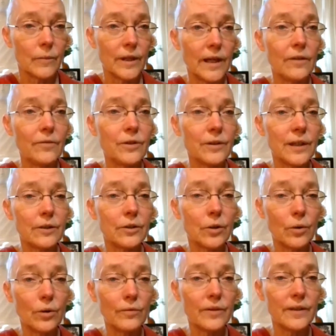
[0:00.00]
We have to let
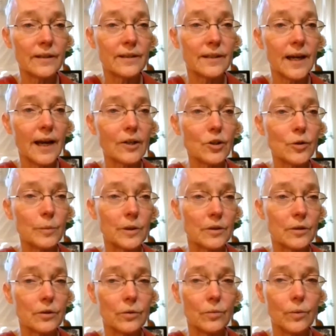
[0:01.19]
go of the
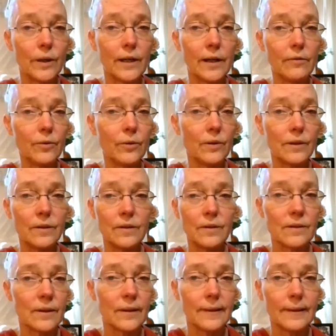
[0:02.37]
attachment to whatever
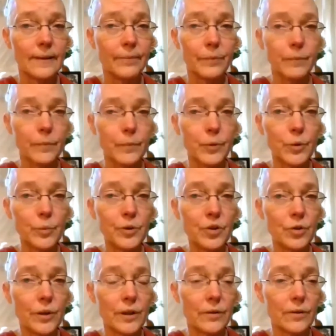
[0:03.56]
this
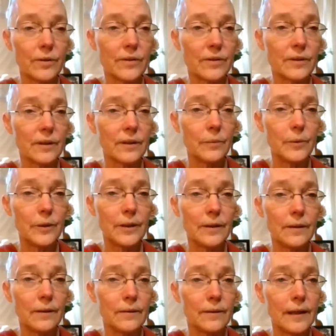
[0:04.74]
perpetrator is going to
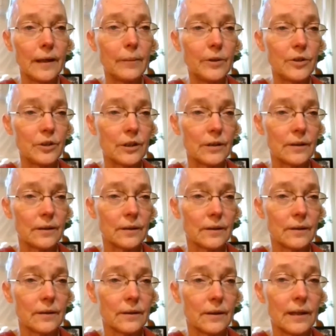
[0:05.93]
be damaging.
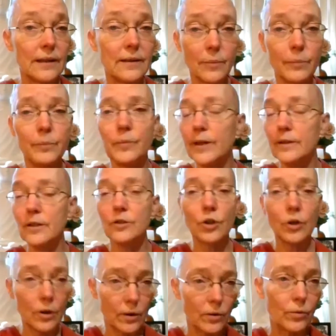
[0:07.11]
It's a
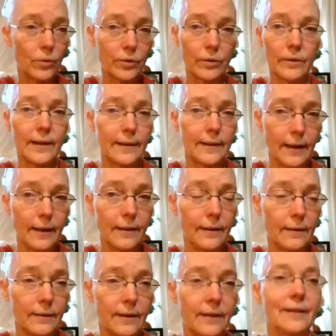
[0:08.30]
tall order, I get
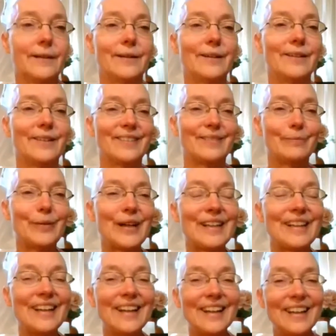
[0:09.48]
it.
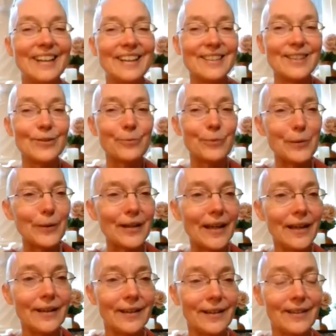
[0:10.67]
But this is where we're
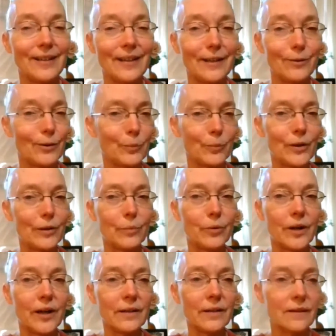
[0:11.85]
headed with the
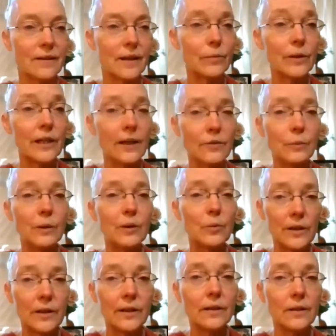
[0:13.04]
practice. And we have to be
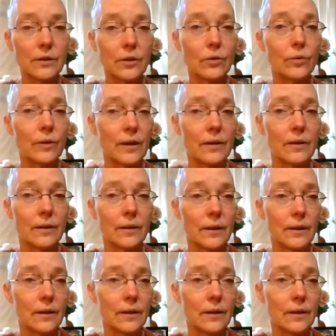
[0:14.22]
willing to go there.